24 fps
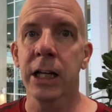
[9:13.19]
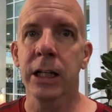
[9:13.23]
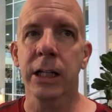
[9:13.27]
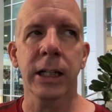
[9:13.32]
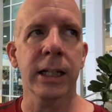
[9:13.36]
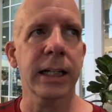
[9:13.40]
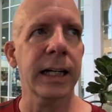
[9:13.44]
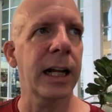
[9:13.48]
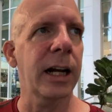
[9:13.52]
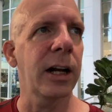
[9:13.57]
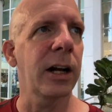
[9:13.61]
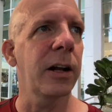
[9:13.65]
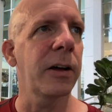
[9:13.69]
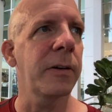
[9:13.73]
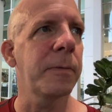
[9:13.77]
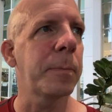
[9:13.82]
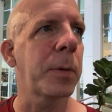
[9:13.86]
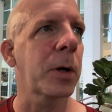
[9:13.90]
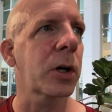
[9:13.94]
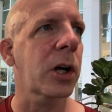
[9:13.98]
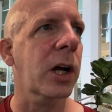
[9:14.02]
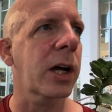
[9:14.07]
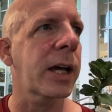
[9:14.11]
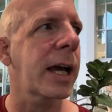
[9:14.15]
You gotta love
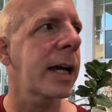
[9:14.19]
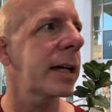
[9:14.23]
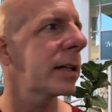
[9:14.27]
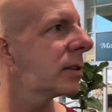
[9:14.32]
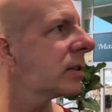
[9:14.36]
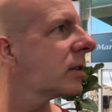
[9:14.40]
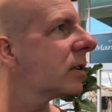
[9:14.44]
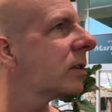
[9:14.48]
Burger King.